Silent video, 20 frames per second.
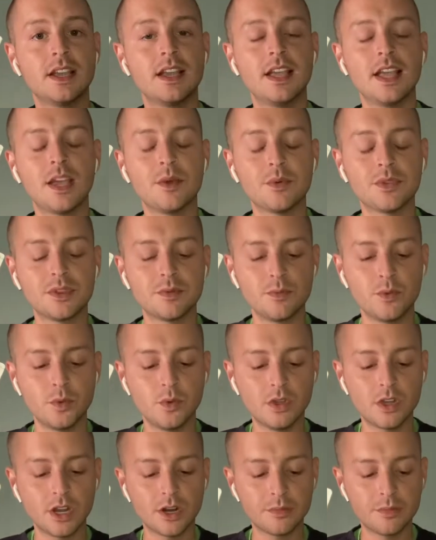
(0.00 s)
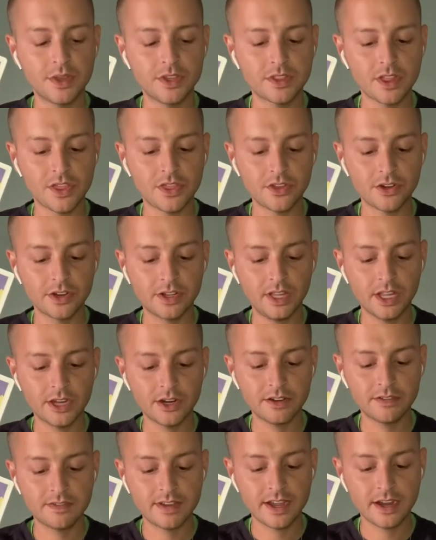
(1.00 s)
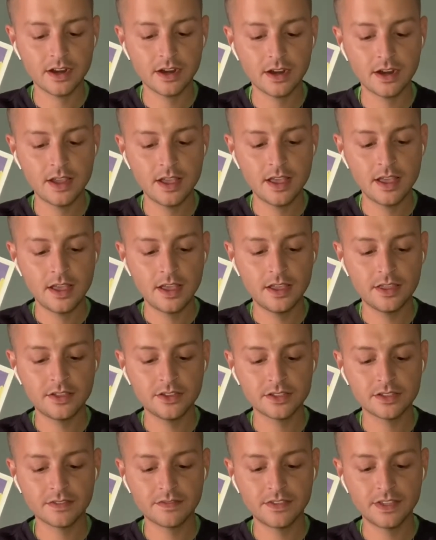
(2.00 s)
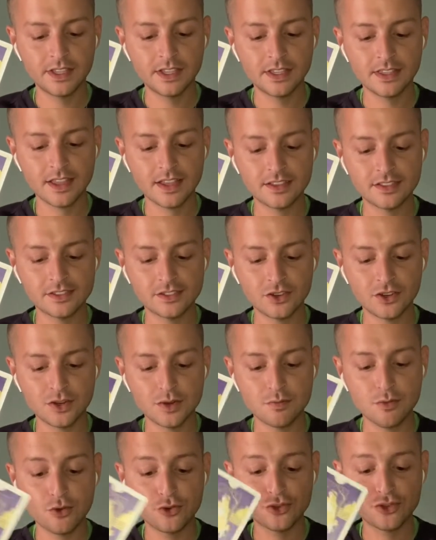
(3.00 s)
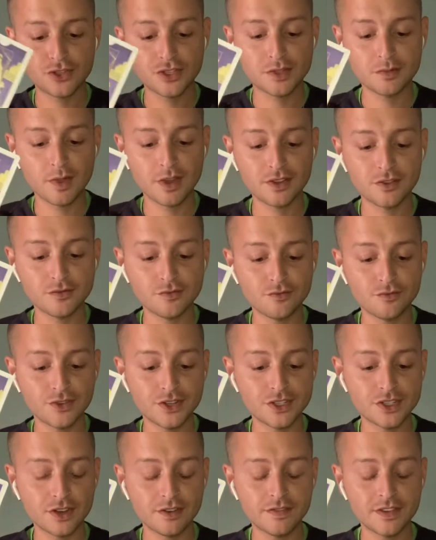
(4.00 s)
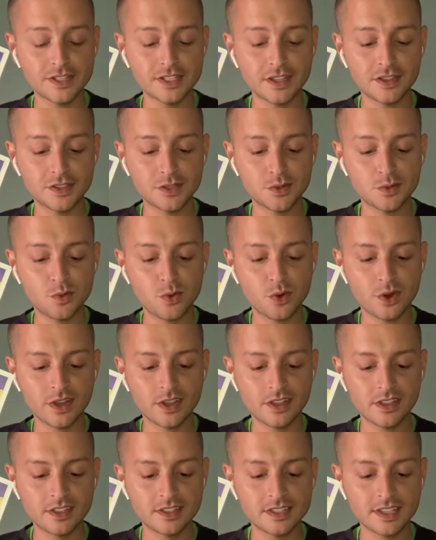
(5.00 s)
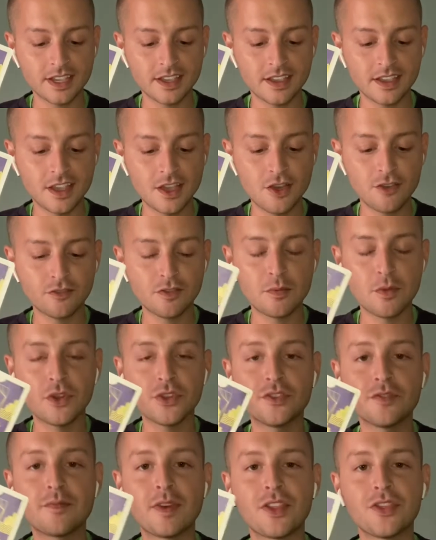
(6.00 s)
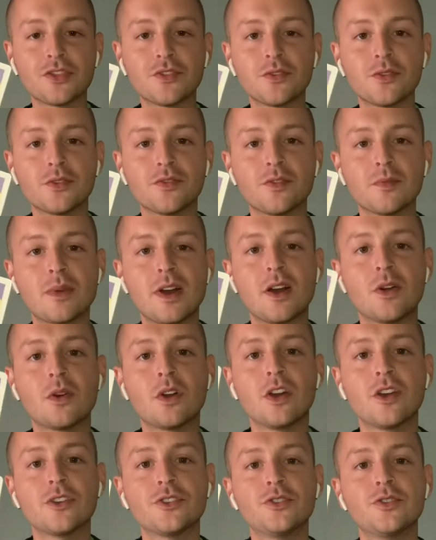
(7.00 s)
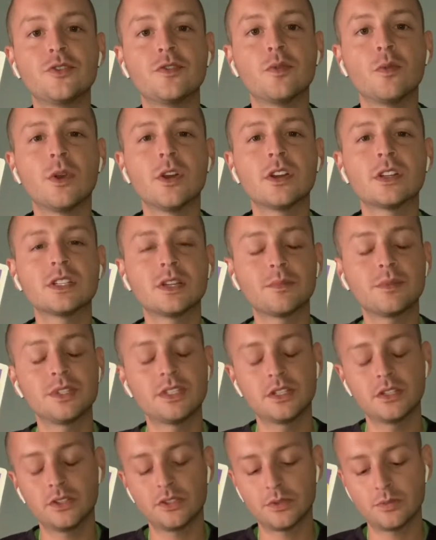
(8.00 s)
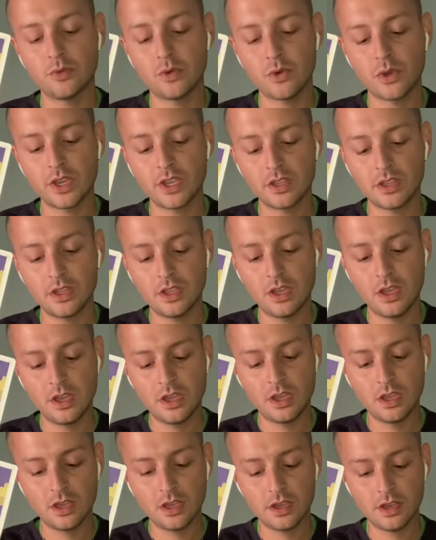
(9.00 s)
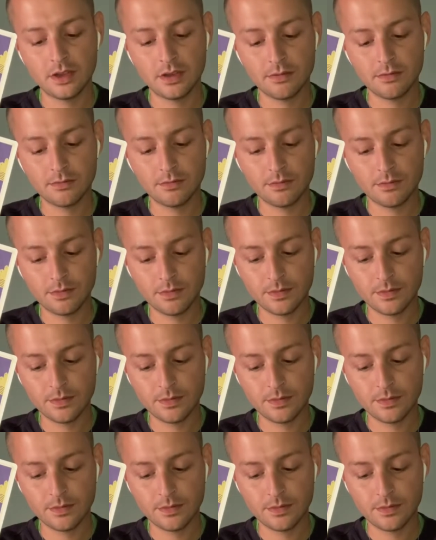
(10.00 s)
And with the moon card being the third clarifier, there's a feeling that certain emotions might resurface at this point. It's like, from all you've been through, from how hard you've worked up until this point. Um,